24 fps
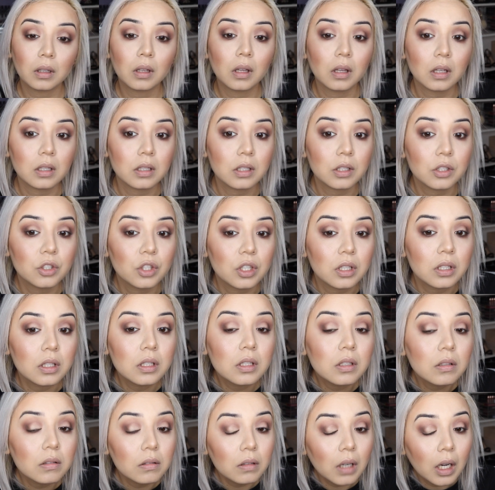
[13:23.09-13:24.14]
This is just
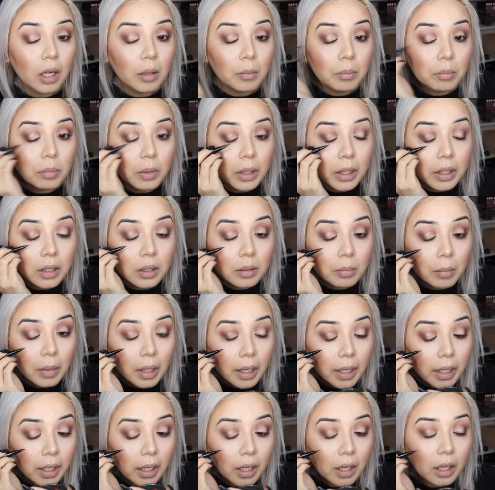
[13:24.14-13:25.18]
to help blend
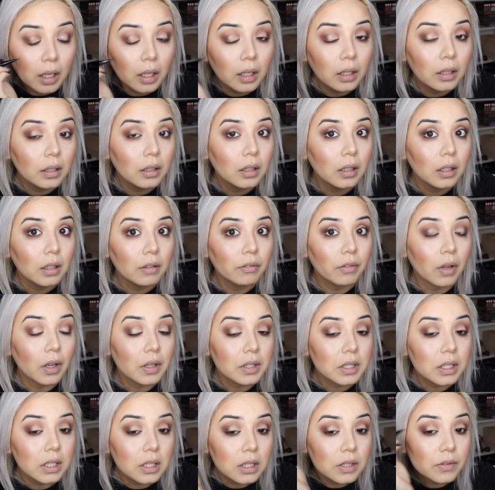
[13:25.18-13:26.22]
my
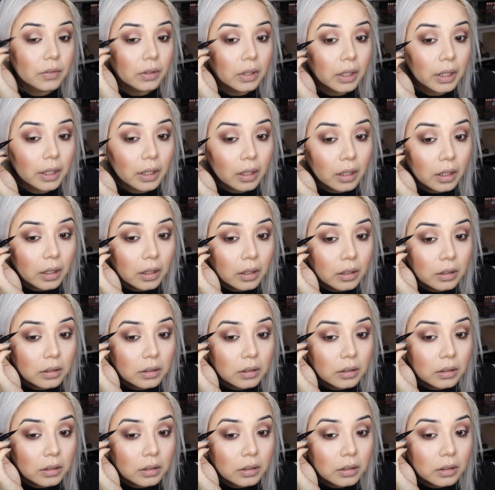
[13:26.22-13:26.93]
falsies for later.